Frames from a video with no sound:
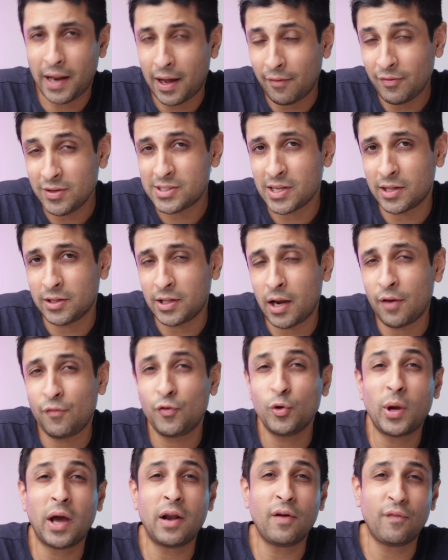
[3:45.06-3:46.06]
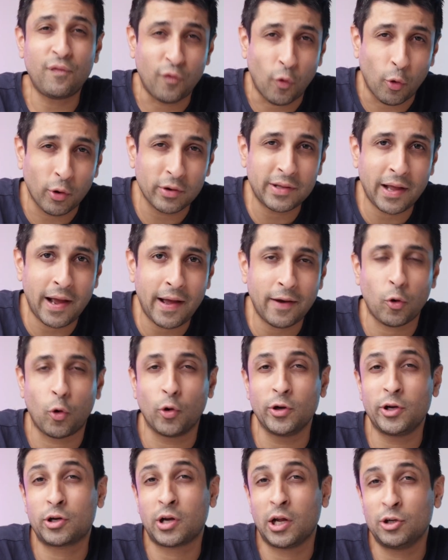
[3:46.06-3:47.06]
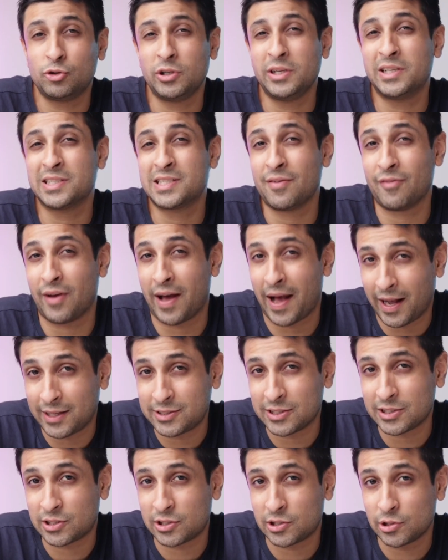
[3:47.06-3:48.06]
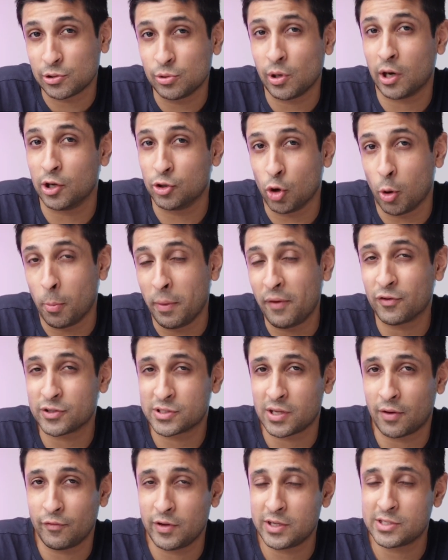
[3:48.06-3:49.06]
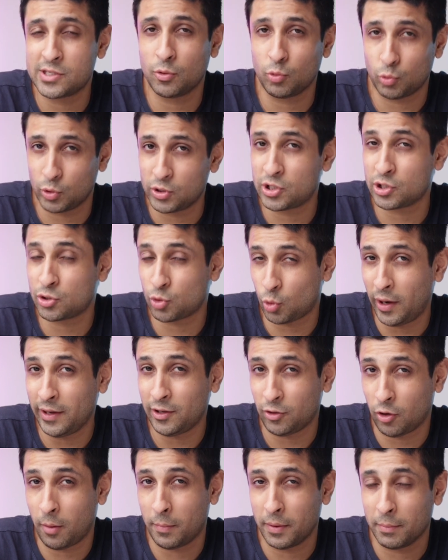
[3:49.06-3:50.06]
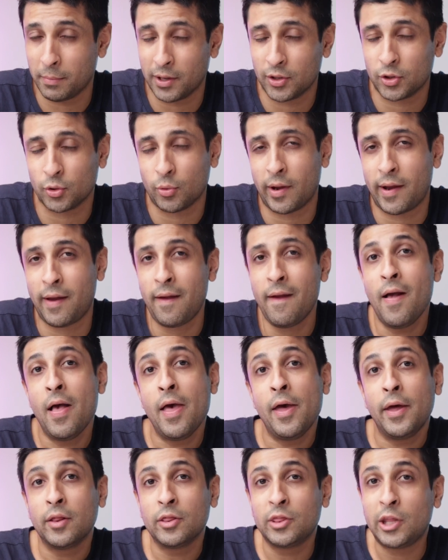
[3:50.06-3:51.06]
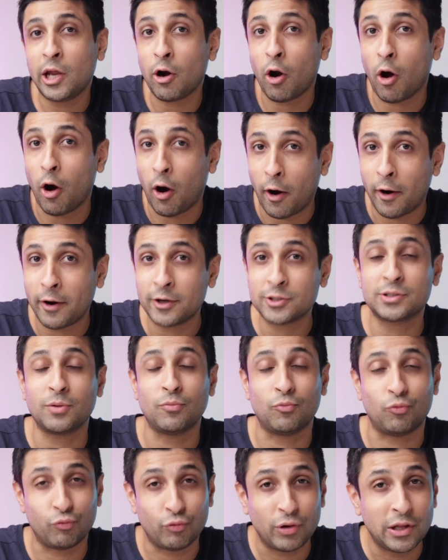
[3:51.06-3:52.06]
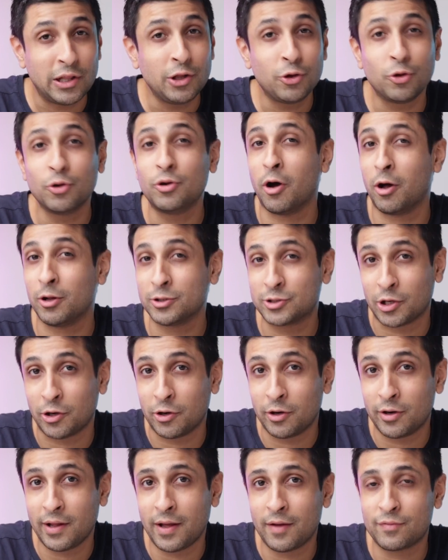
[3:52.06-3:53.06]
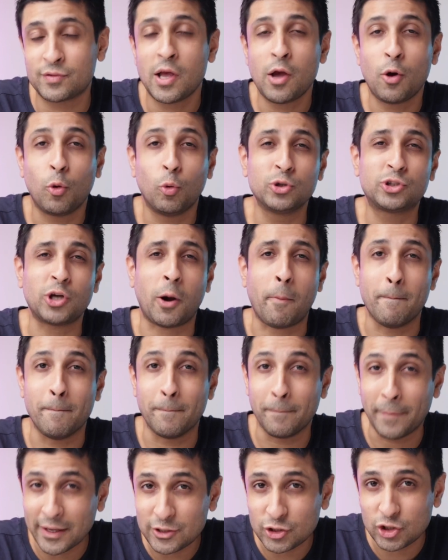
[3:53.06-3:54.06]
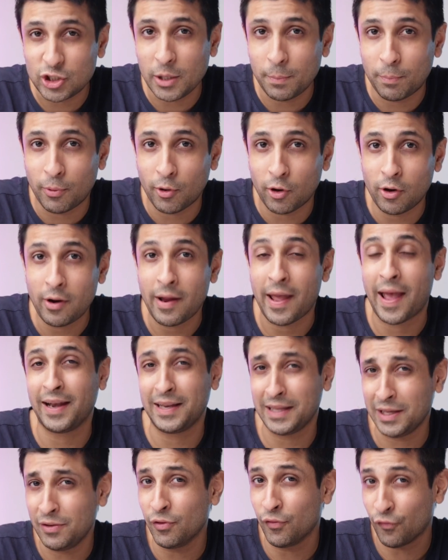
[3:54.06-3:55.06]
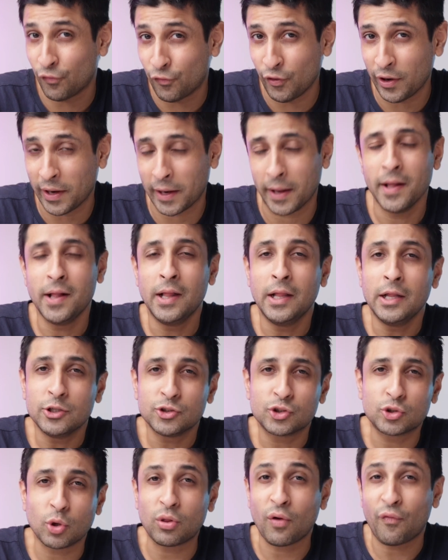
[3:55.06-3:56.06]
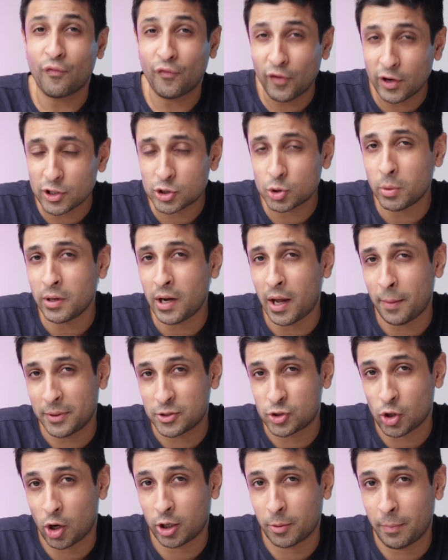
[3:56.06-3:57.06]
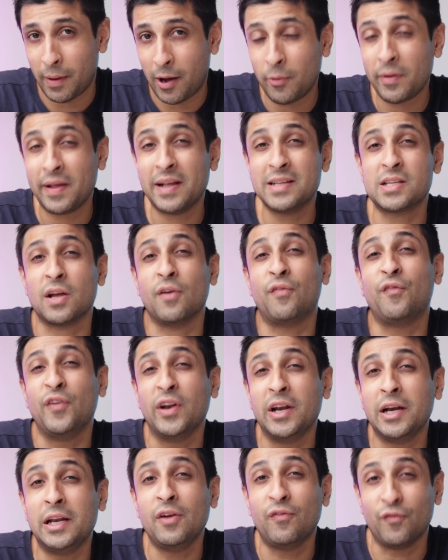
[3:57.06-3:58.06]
having said that, if you can't afford that, or your country doesn't have access to Adobe for some reason, which is quite common by the way, there are some really good alternatives which are much cheaper and even free. So the first one I'm going to talk about is Affinity